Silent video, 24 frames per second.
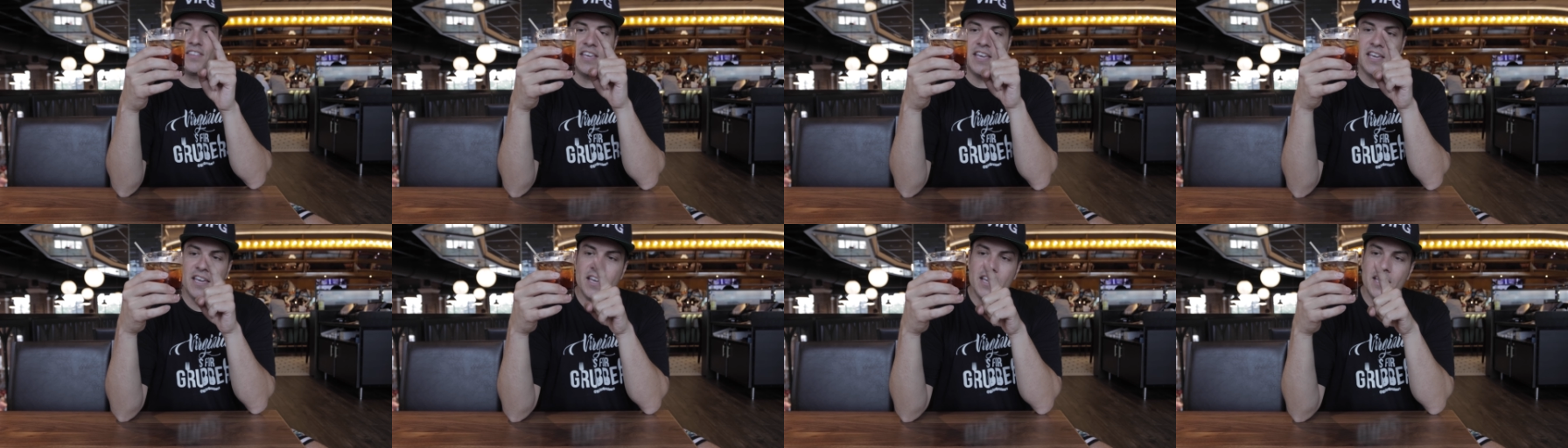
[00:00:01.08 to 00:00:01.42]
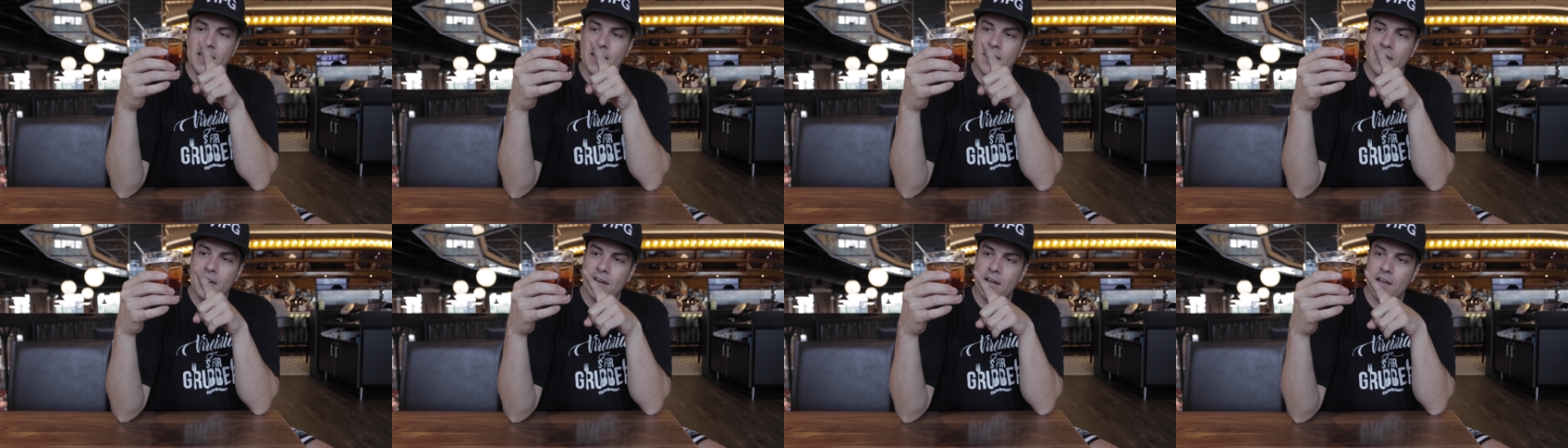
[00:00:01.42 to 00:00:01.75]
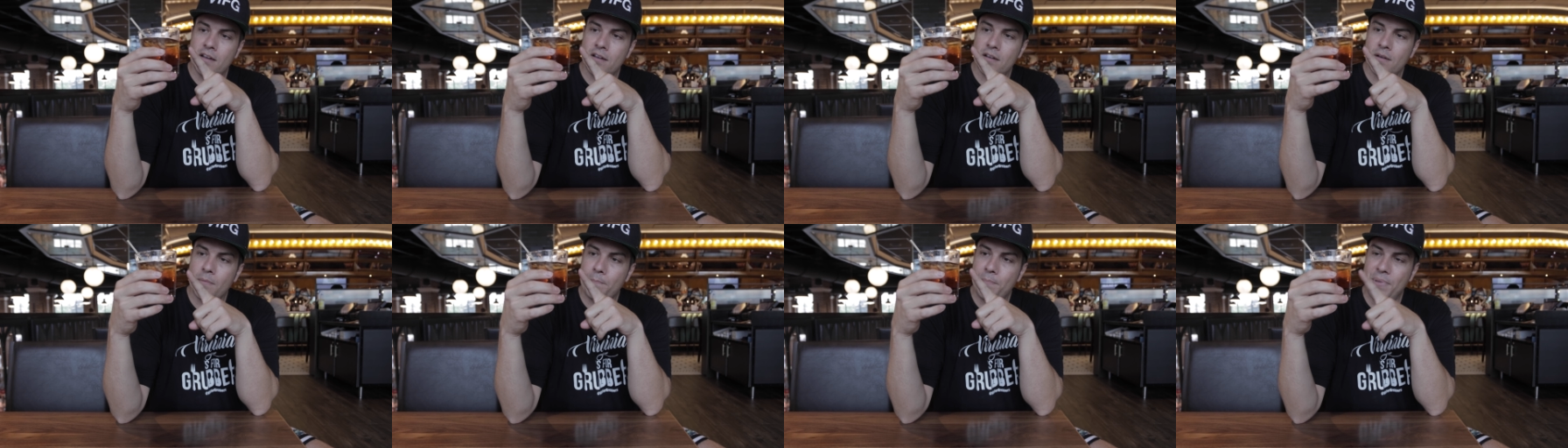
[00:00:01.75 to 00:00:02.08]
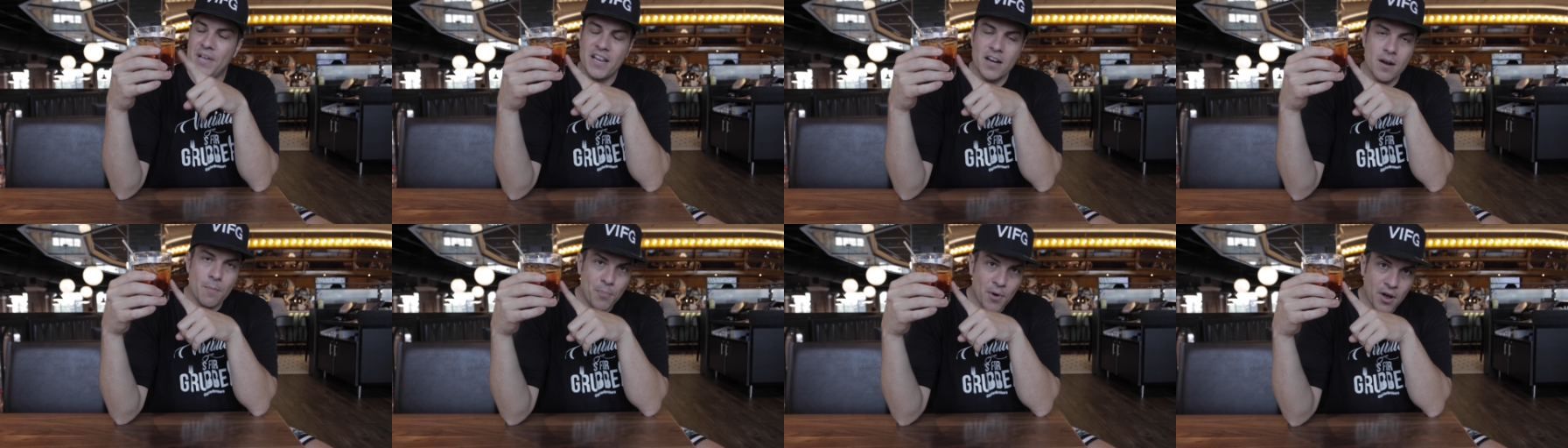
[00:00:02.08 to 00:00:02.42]
the
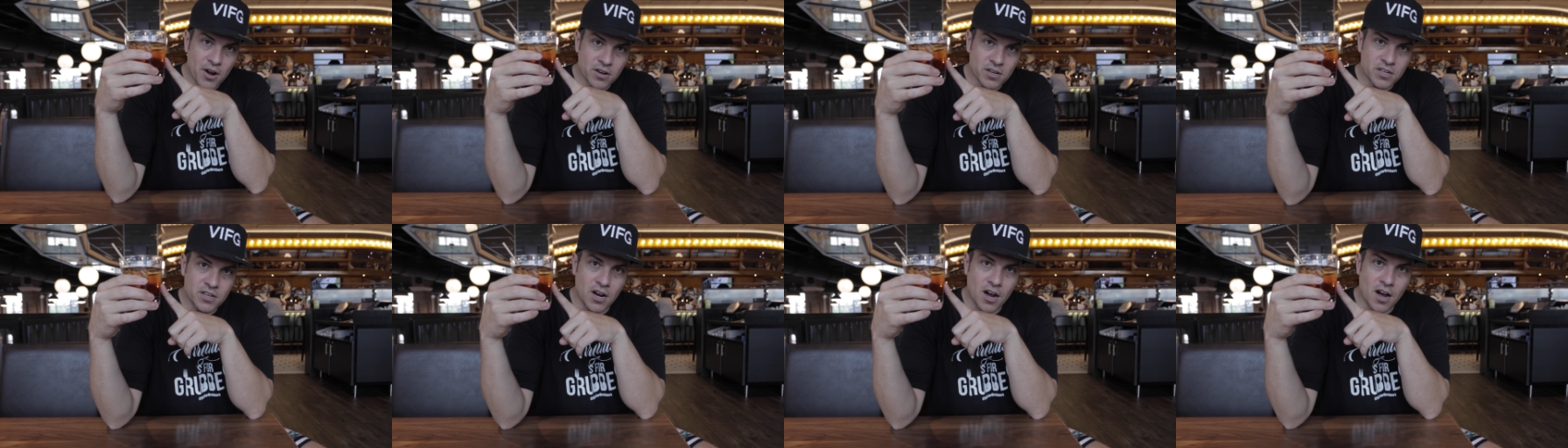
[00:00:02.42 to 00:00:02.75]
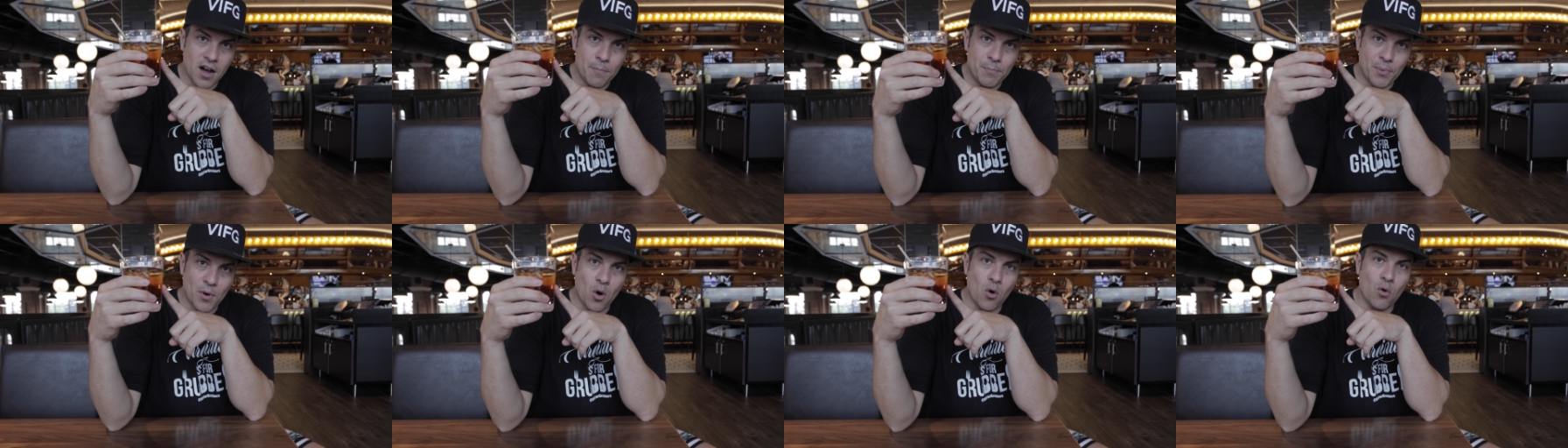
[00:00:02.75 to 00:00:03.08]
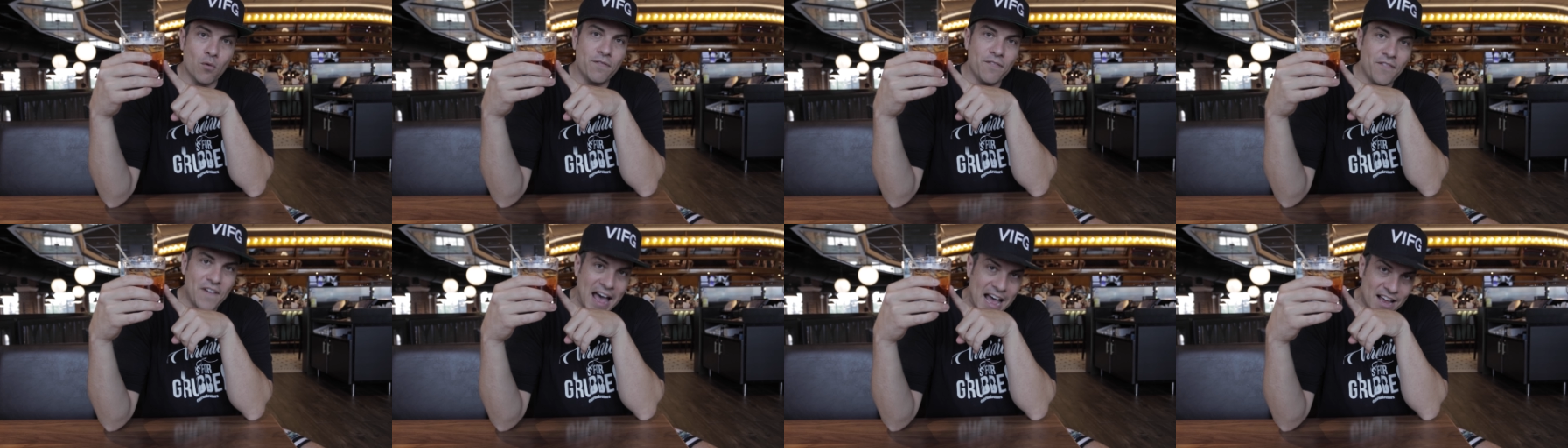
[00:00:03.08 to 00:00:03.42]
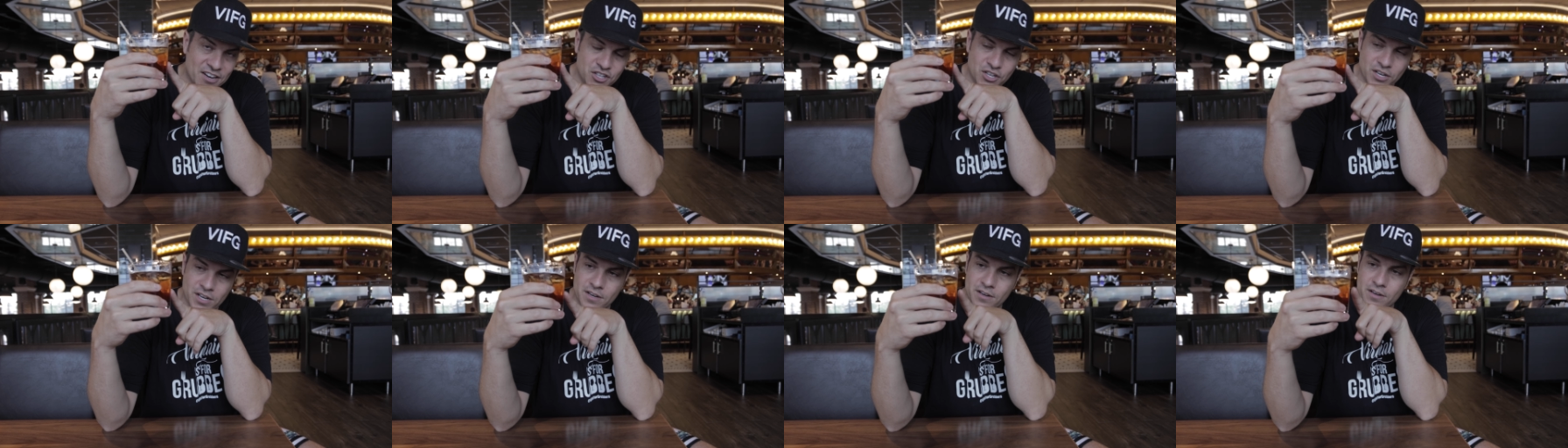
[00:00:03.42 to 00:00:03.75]
peanut butter cup old
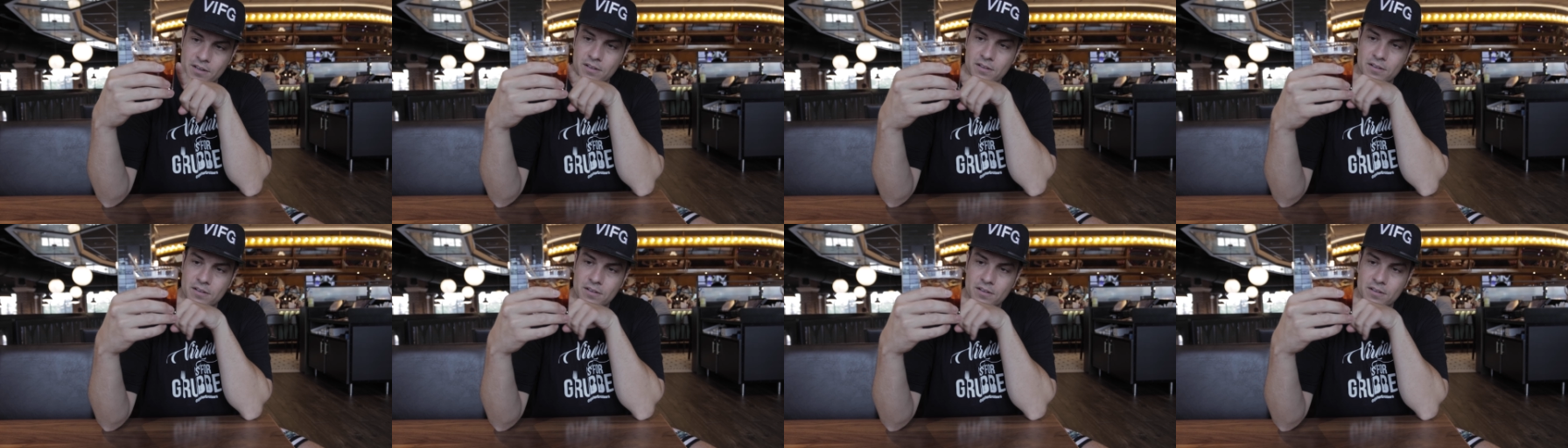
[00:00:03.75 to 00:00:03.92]
fashioned.